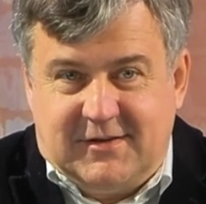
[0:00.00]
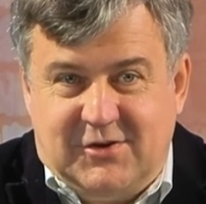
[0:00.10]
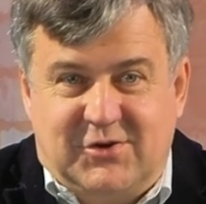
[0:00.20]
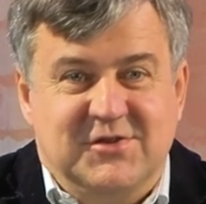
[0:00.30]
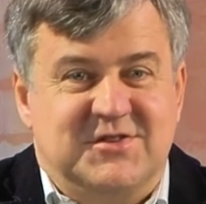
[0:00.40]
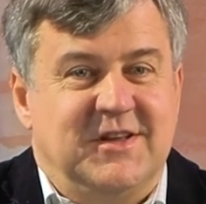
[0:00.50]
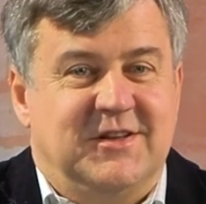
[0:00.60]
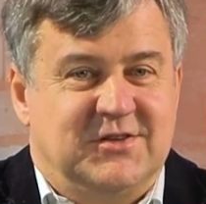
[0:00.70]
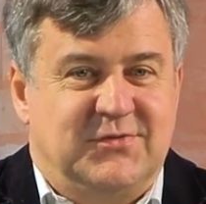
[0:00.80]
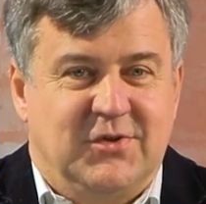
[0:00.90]
you can see
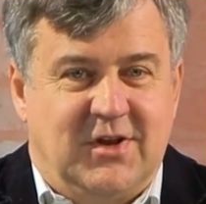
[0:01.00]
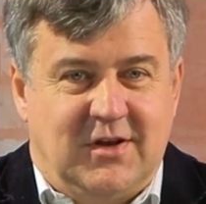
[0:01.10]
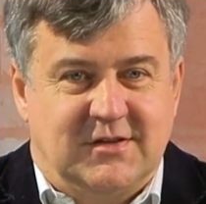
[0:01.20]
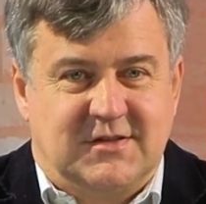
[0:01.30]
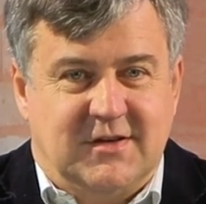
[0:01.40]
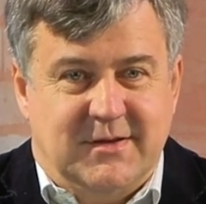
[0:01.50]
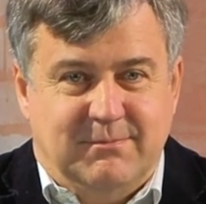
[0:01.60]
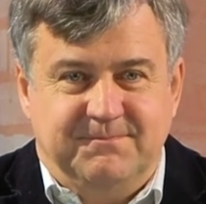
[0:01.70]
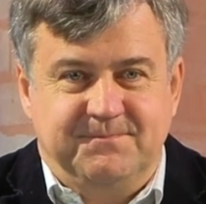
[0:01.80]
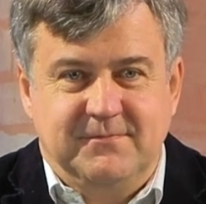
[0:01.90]
this for the last time.